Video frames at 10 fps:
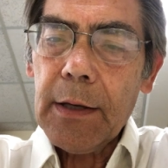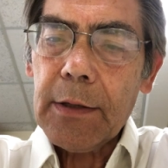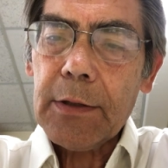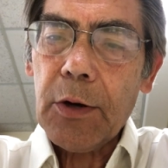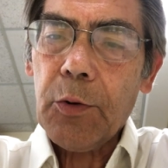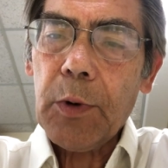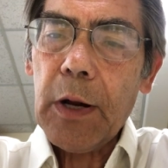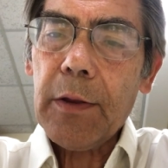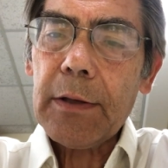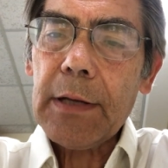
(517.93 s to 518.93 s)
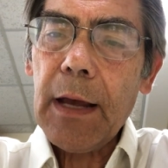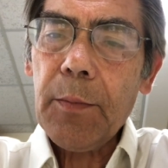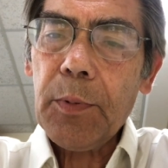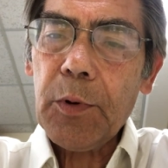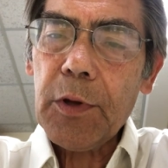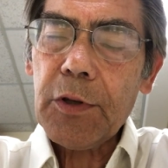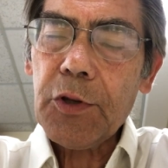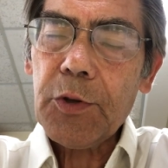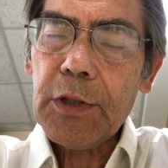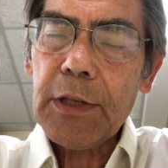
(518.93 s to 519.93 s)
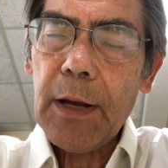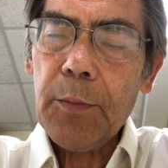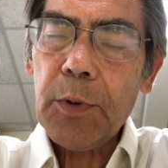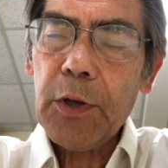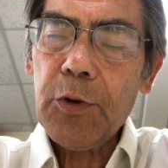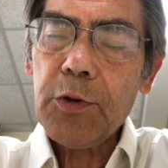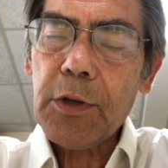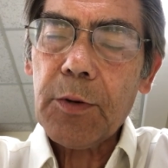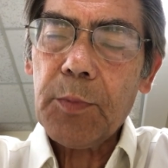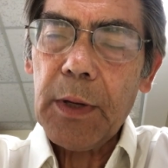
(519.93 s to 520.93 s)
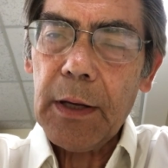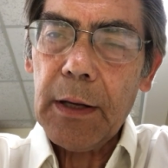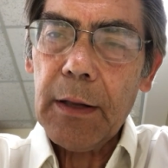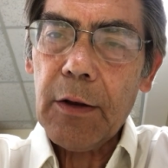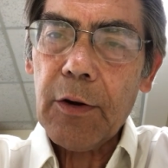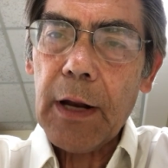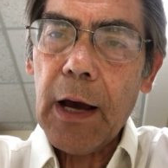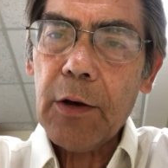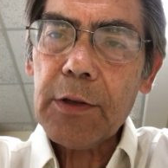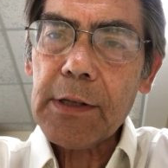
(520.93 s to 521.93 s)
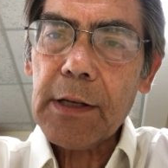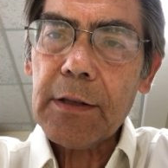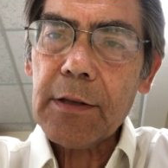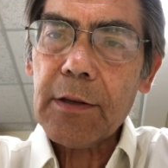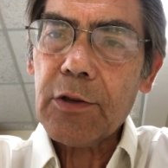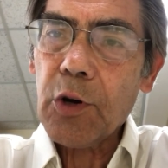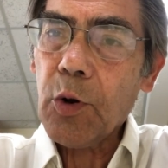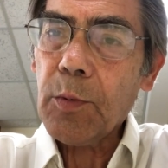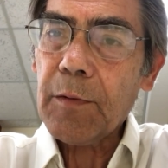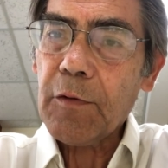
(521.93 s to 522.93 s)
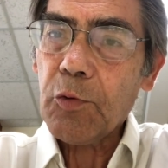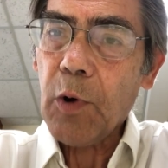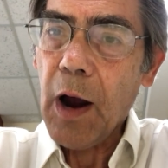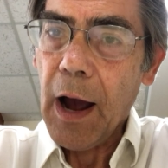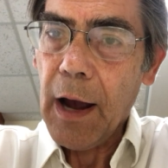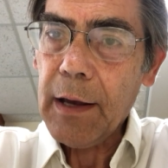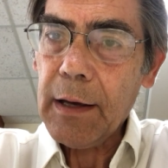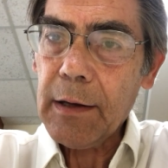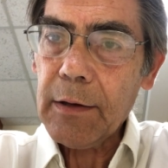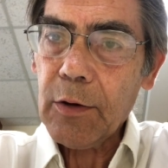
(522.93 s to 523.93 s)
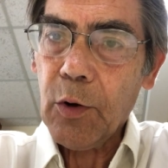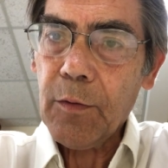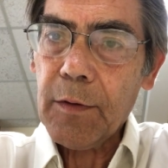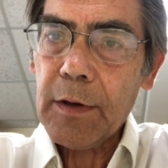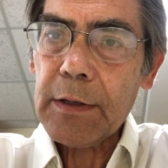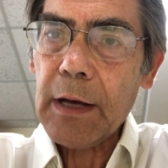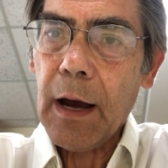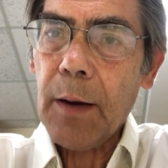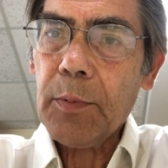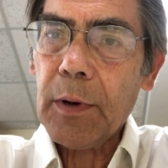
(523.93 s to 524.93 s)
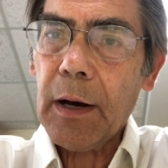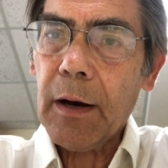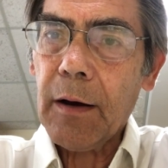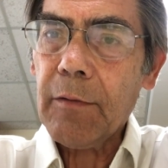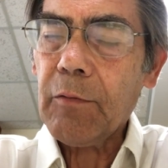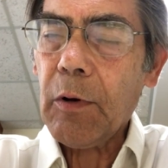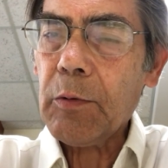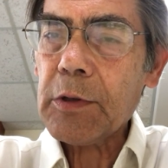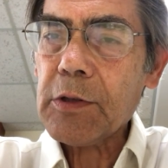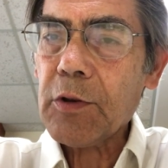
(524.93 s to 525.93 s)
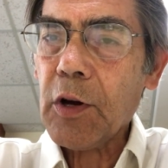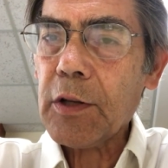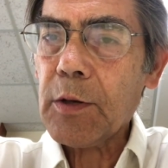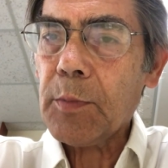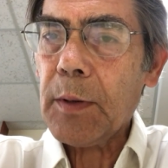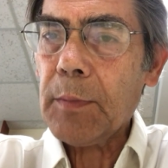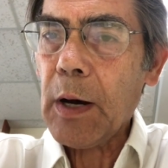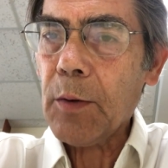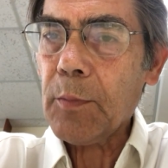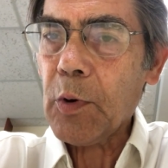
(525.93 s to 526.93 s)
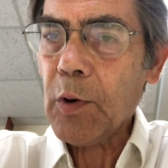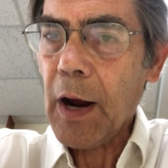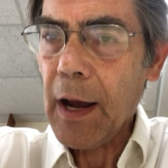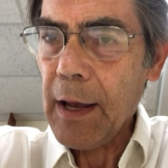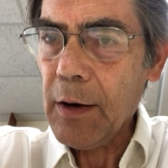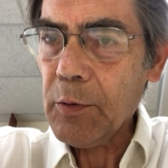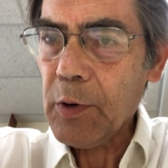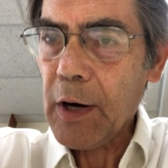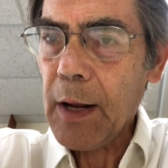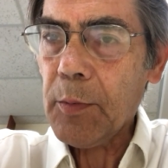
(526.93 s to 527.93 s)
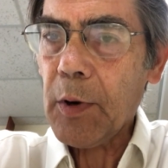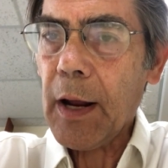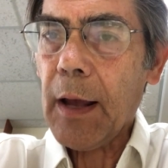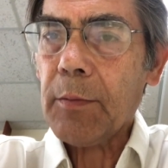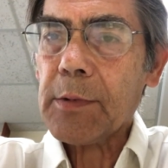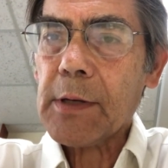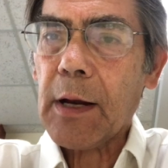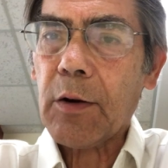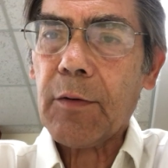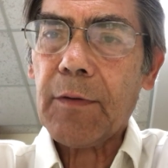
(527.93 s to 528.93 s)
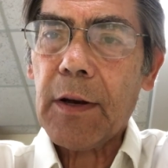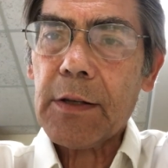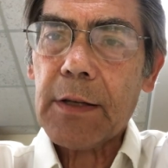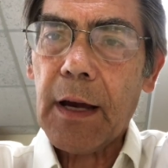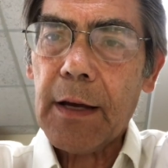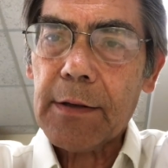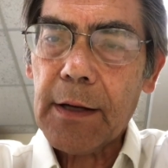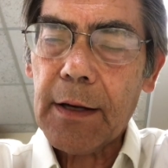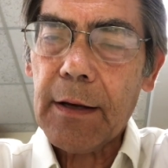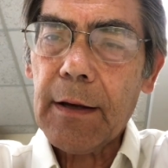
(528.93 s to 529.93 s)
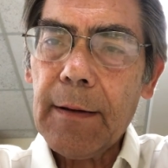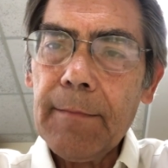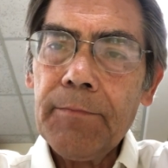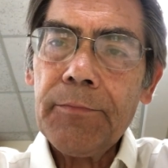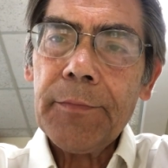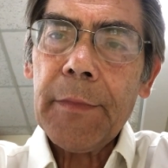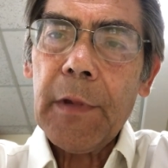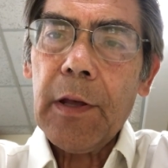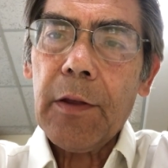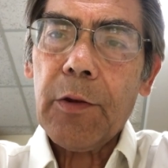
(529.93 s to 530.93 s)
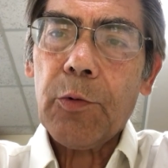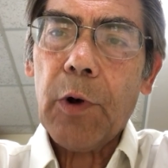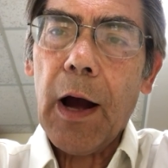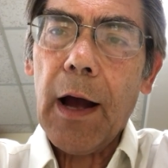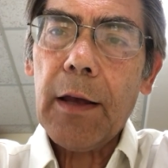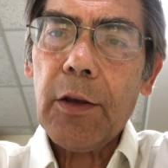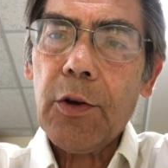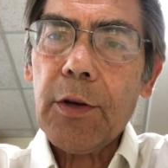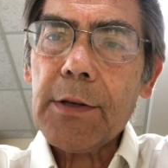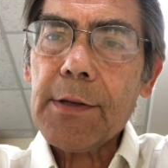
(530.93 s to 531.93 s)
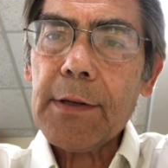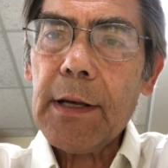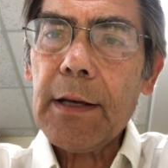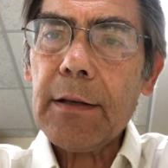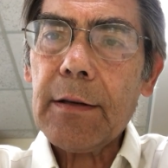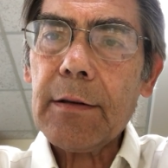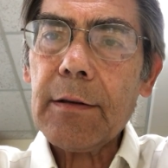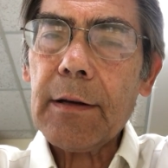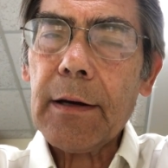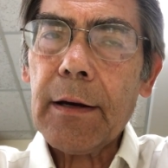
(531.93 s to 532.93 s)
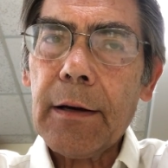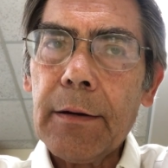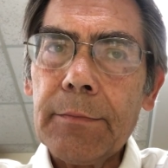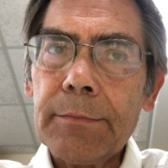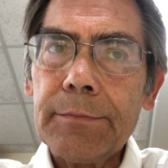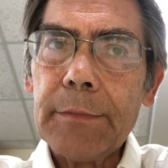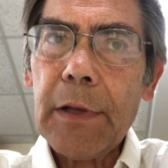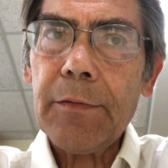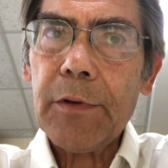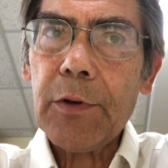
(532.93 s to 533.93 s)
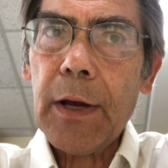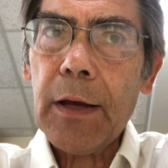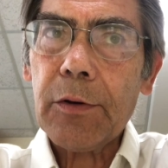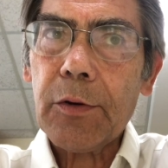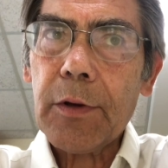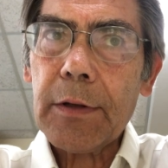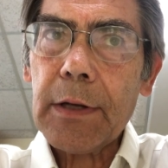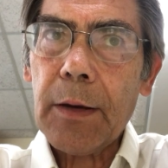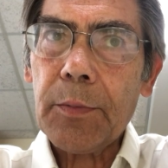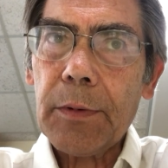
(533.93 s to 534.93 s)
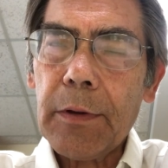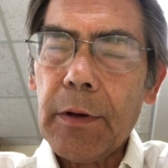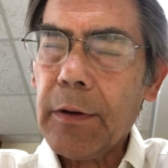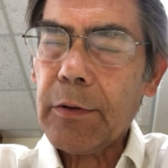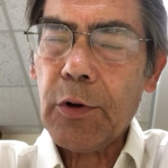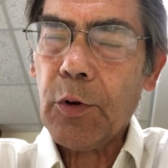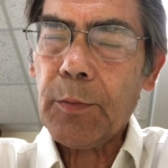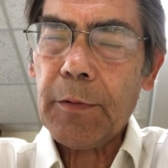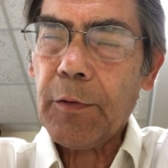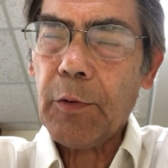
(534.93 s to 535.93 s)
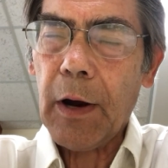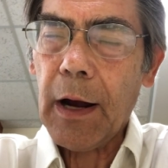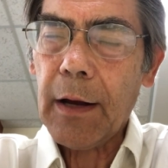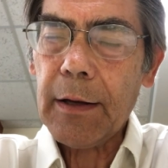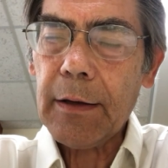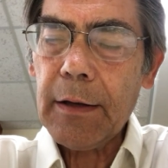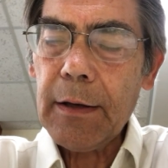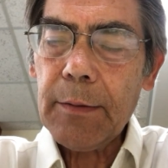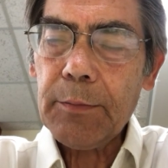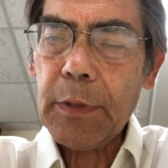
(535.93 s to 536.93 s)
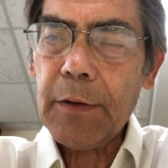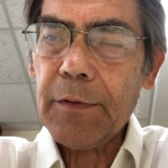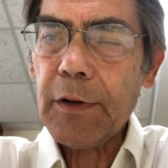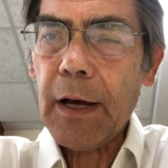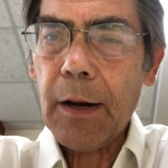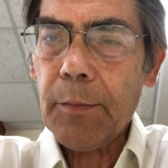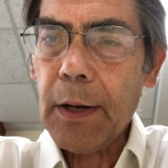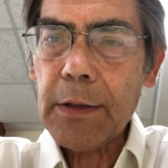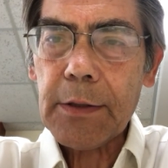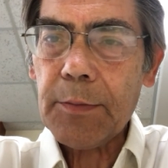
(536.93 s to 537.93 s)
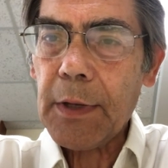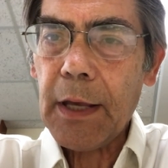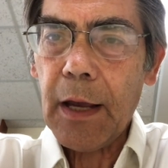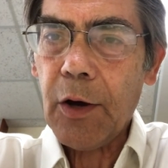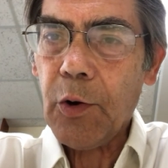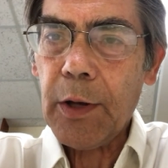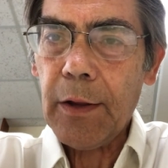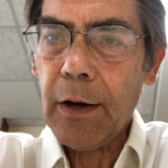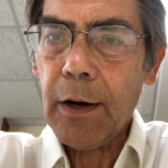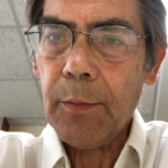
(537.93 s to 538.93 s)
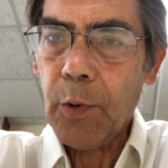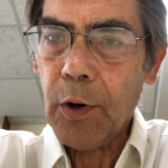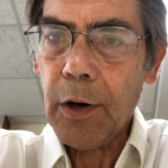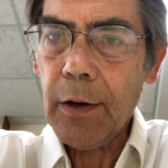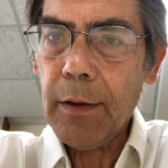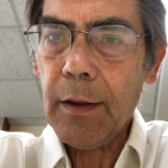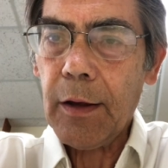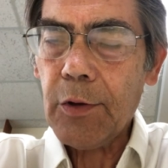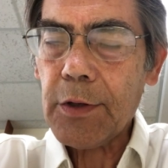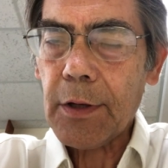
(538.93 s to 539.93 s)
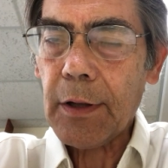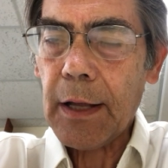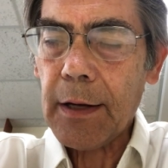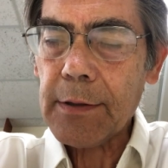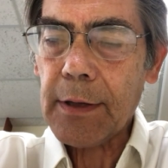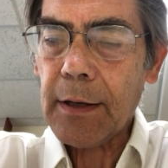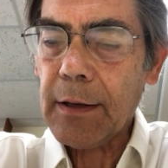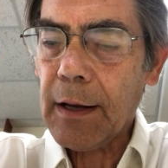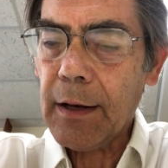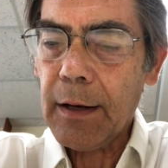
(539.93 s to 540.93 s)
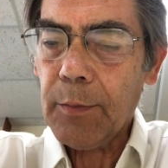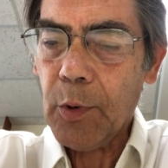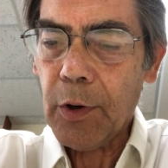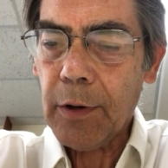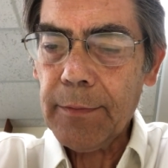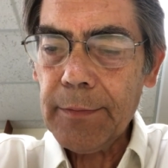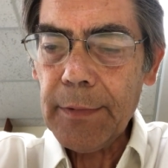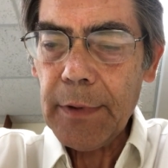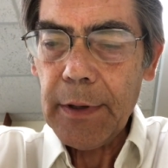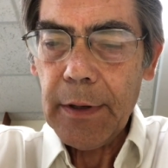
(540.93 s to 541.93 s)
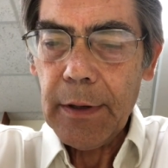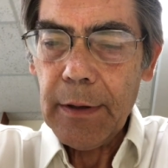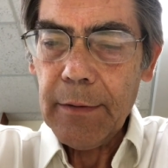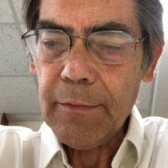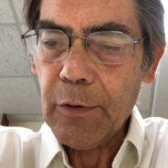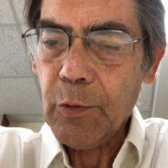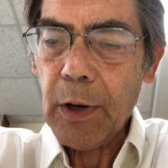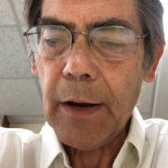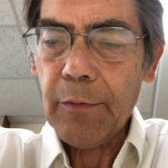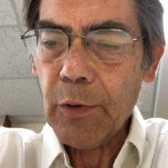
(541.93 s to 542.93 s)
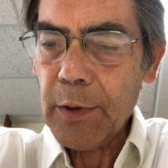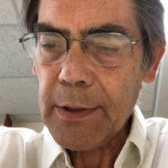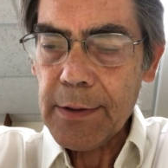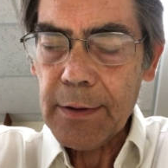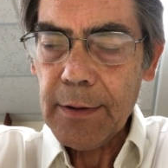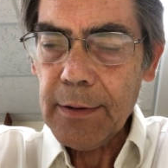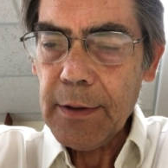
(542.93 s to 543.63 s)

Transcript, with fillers: So where the temple, where the Jewish temple used to be, there now sits the Dome of the Rock over the top of what was thought to be Mount Moriah, where Abraham sacrificed Isaac. The rock, you can see it um, if you enter the temple, the Dome of the Rock. But if you're not a Muslim, you can't go in there anymore. They used to let us in, not anymore, for whatever reason.